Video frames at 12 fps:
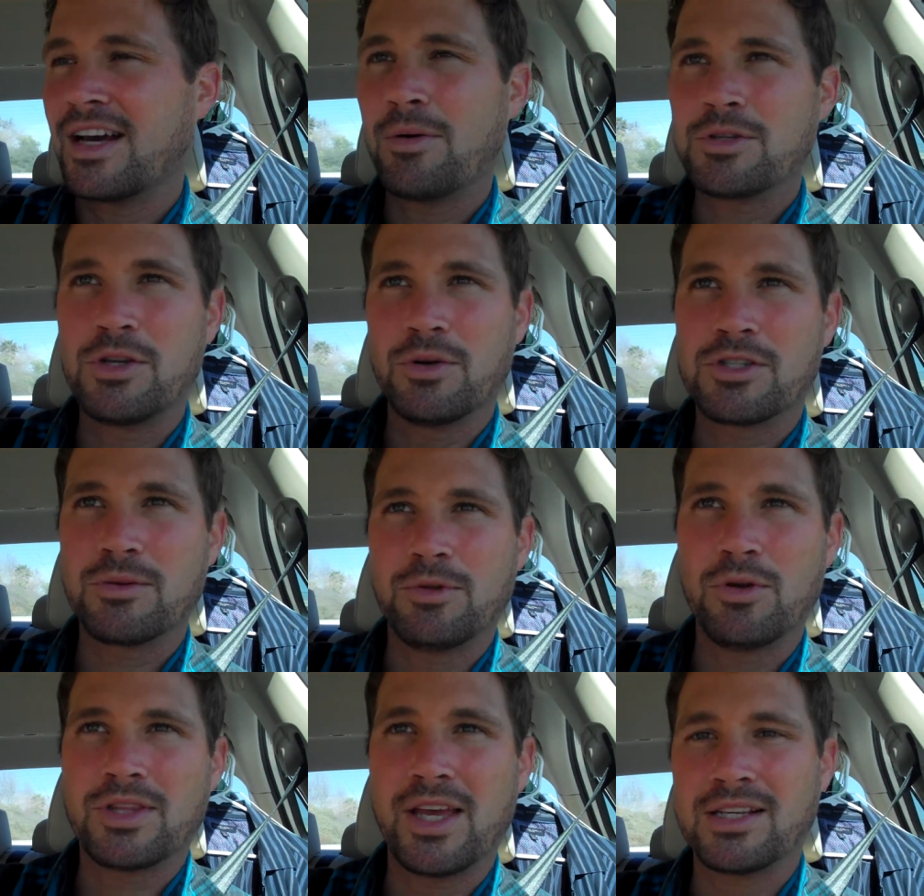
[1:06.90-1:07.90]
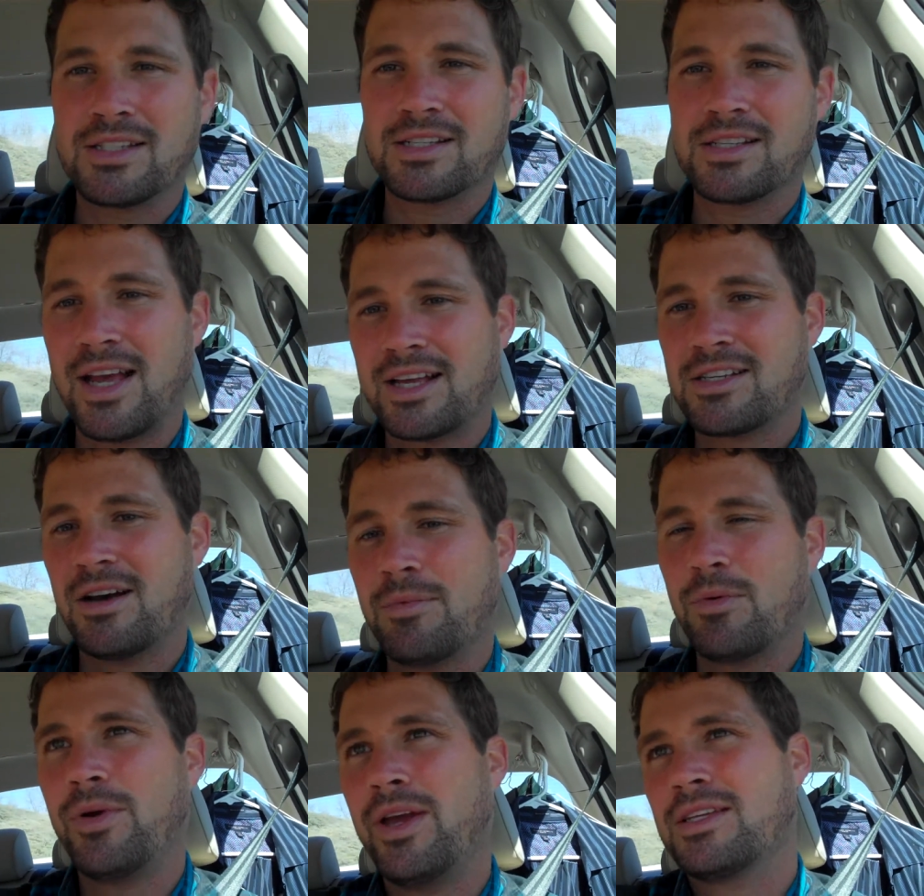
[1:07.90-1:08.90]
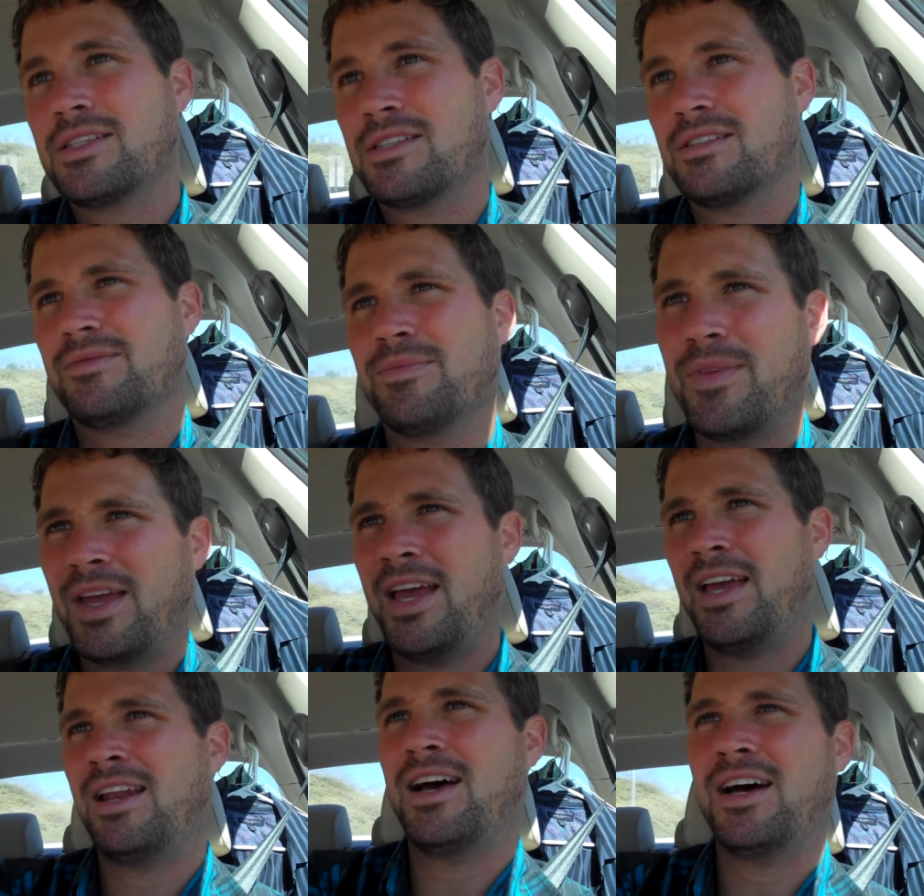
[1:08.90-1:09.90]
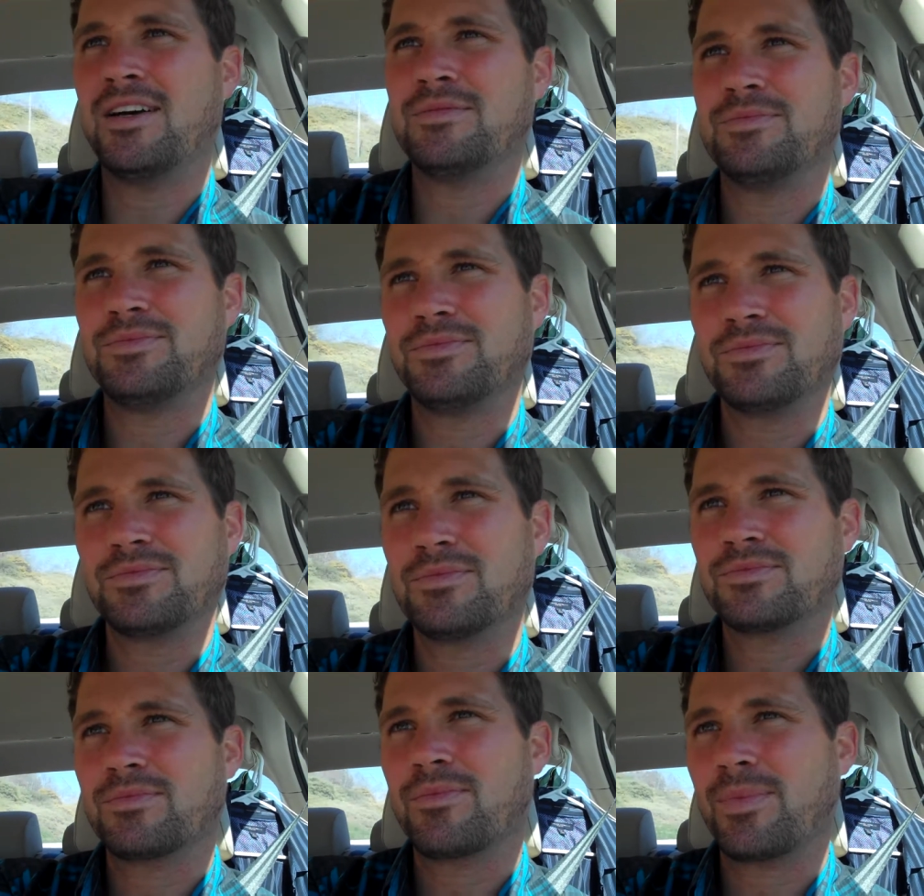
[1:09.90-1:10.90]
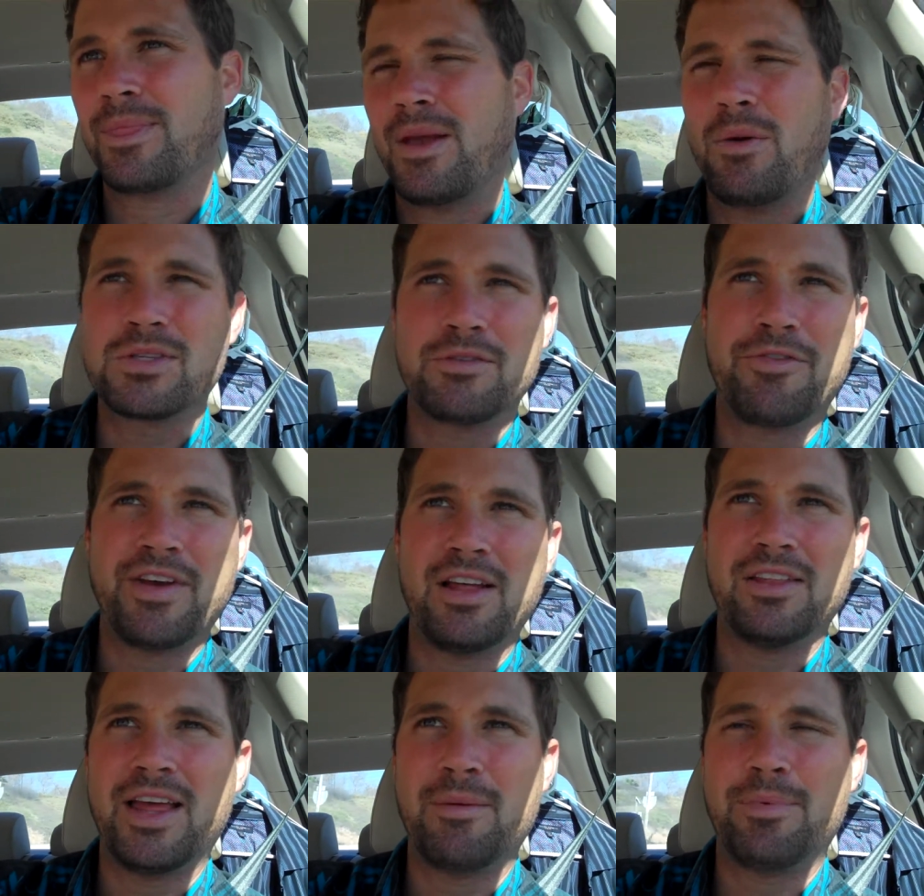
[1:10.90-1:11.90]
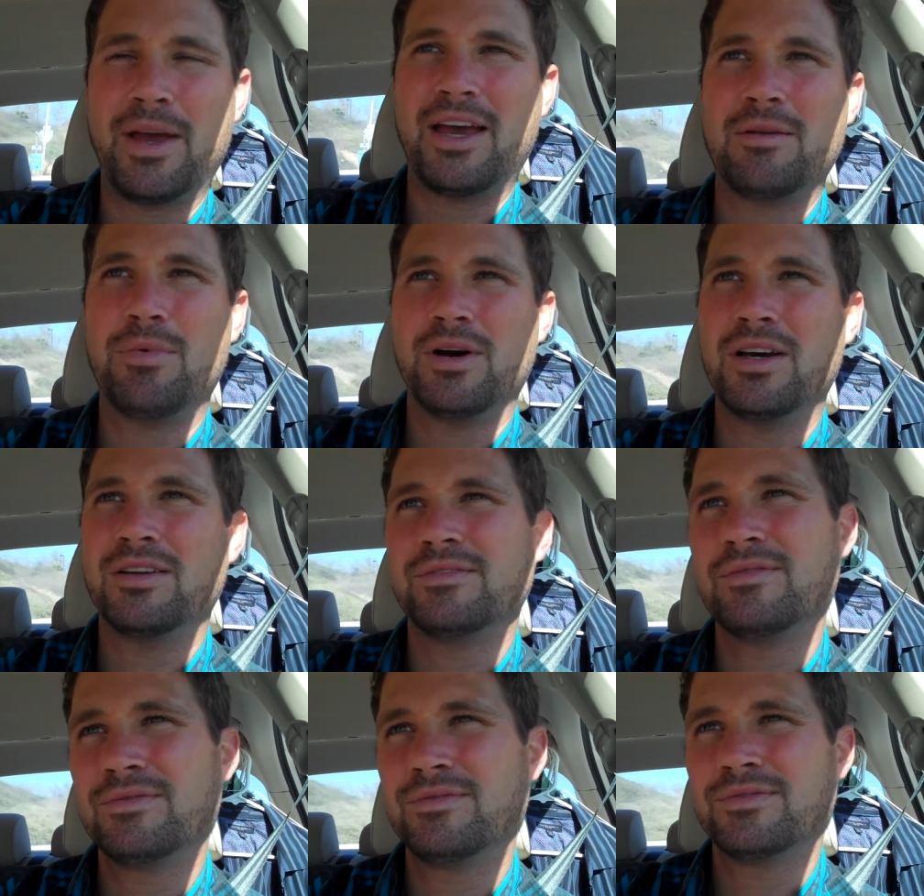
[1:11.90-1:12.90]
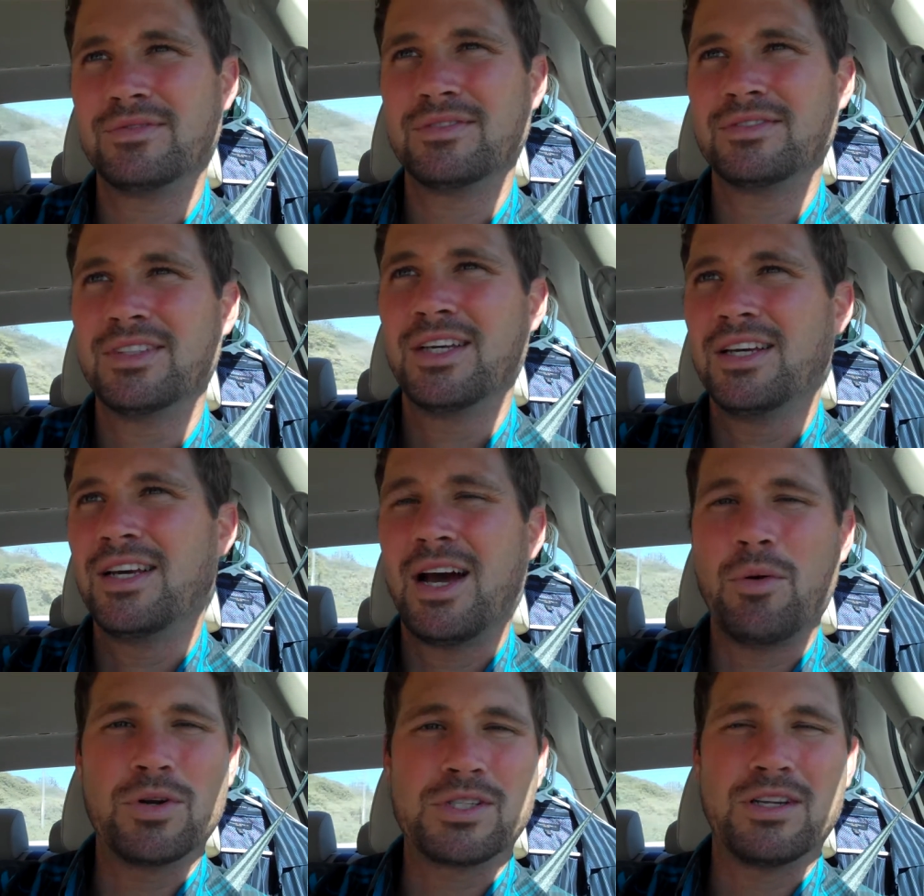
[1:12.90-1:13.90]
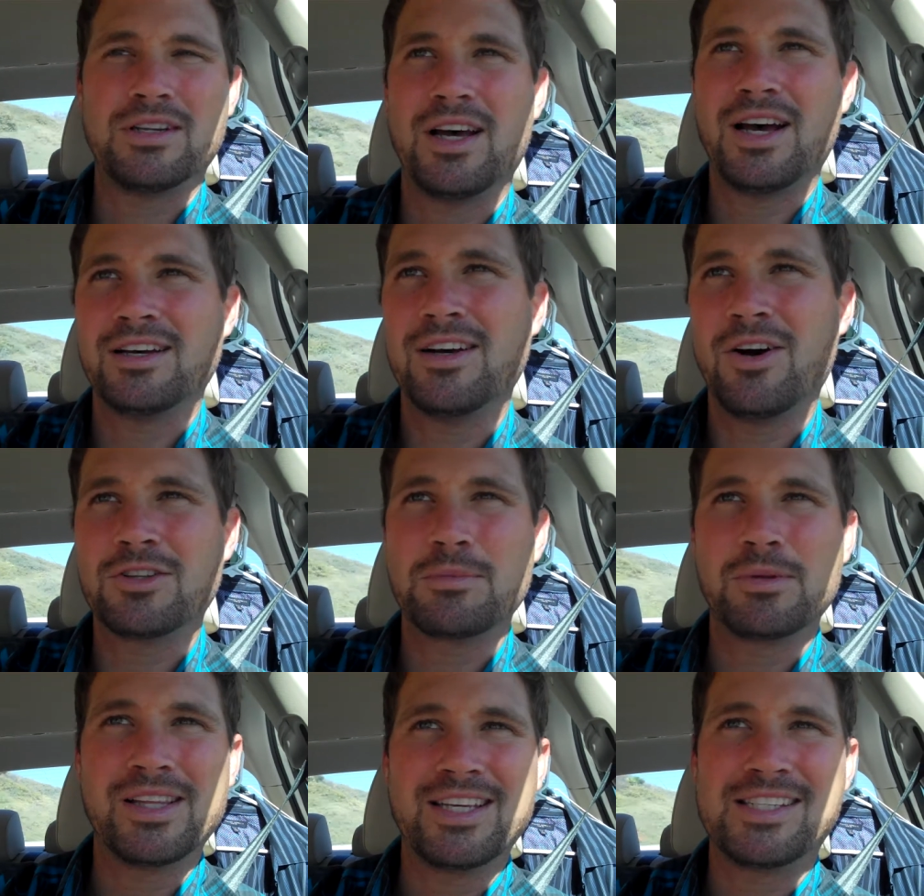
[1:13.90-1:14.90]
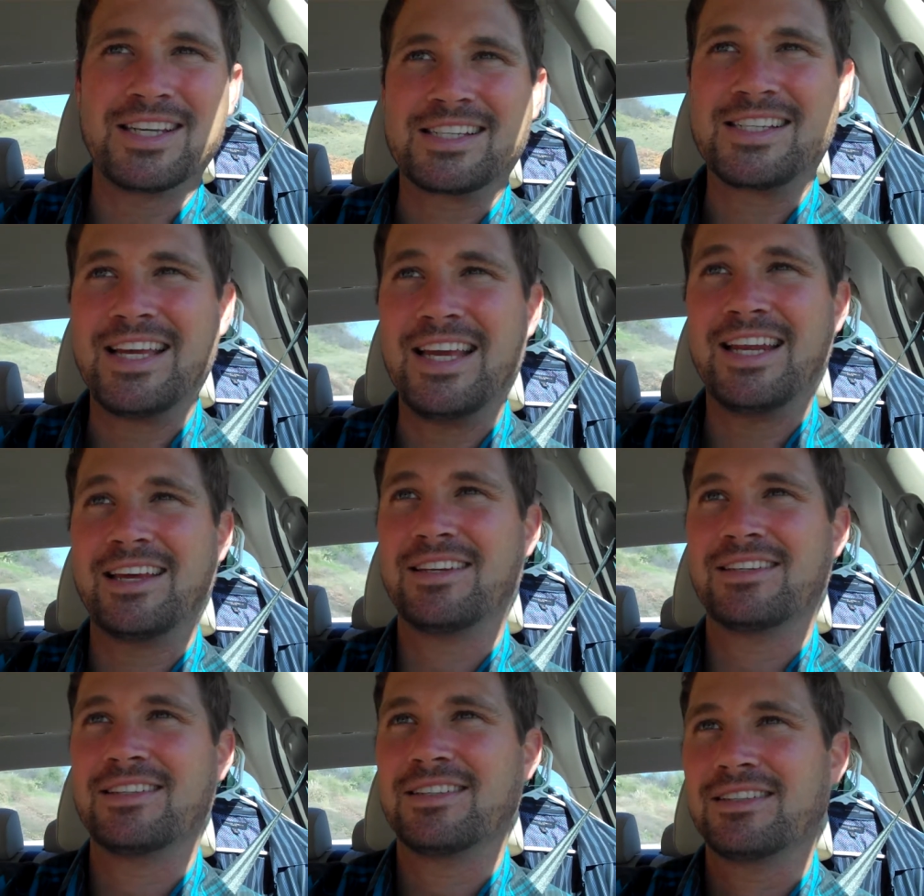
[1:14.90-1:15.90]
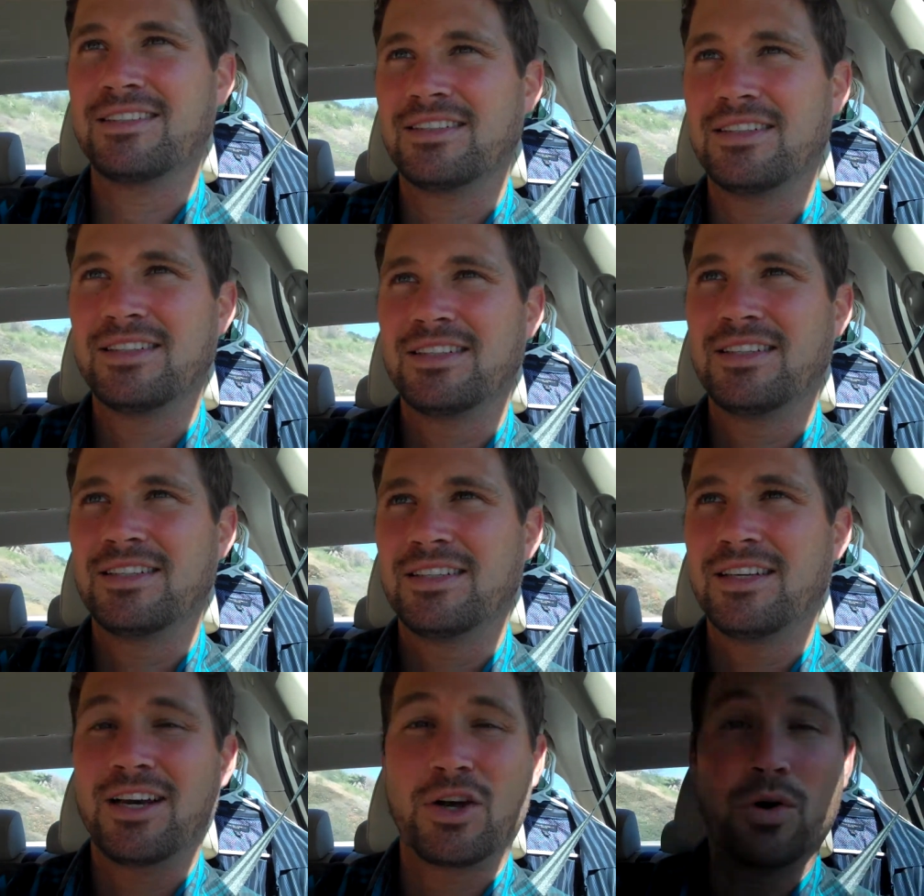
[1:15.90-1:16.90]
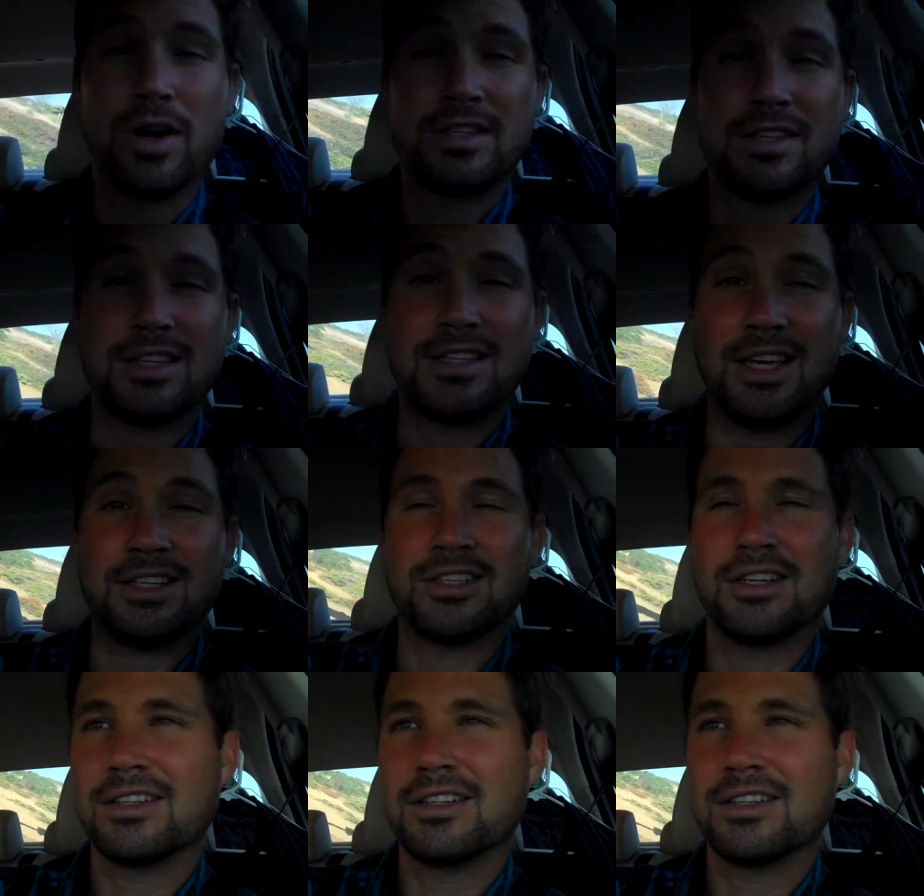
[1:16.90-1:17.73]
I was doing some new things this last couple weeks, and uh, I wasn't failing that bad, but I wasn't uh, ultimately succeeding, according to the teacher.